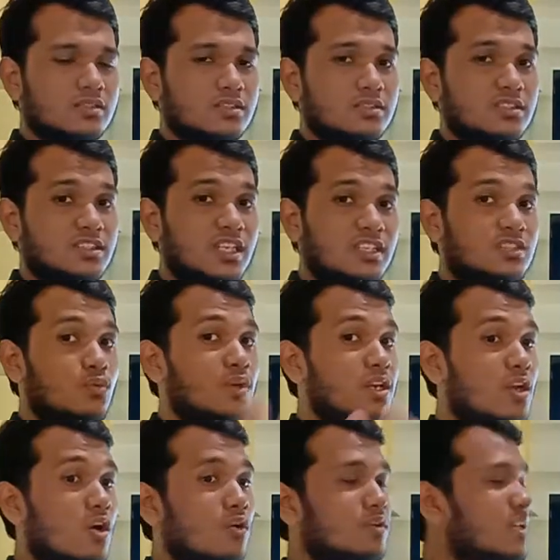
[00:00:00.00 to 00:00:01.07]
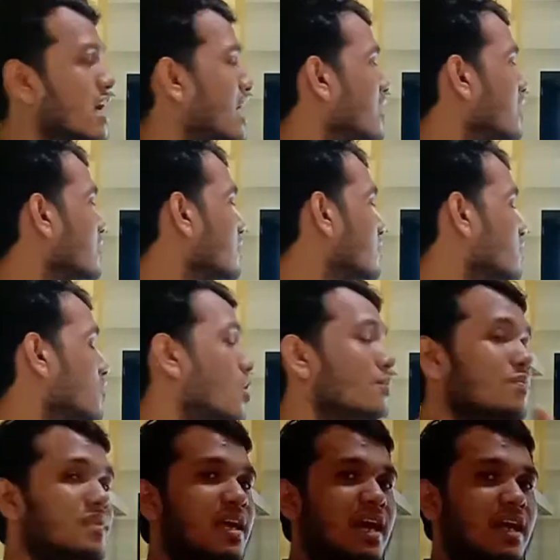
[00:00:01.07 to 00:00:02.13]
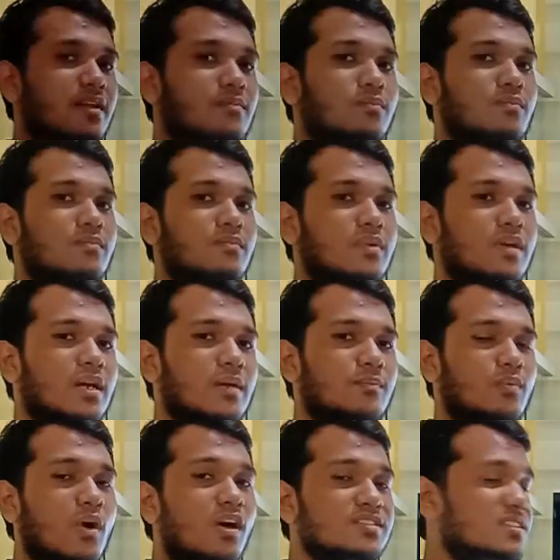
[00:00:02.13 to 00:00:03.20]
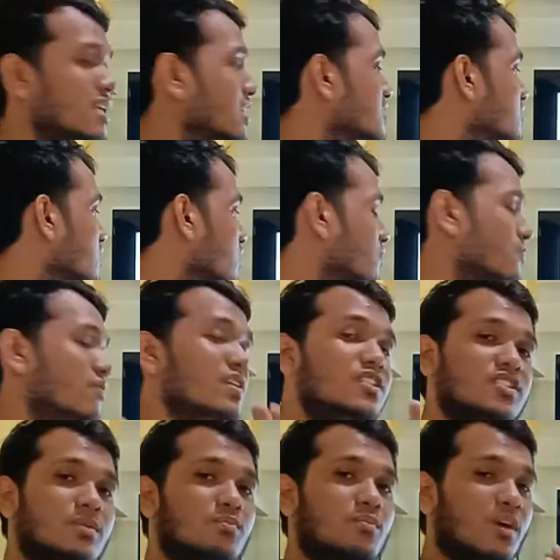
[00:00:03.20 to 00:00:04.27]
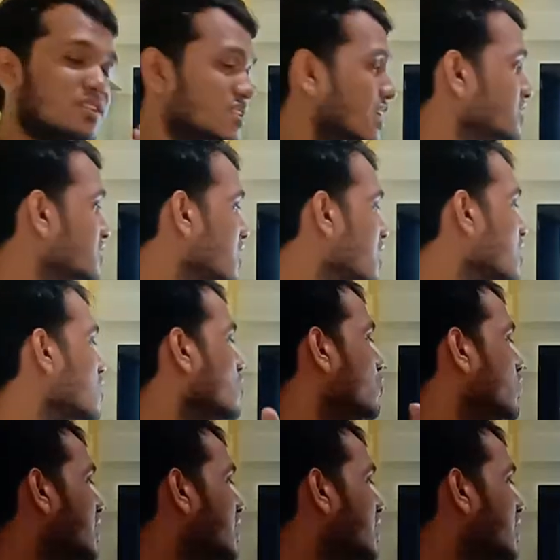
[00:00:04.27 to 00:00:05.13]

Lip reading: since we know that from that fission process, we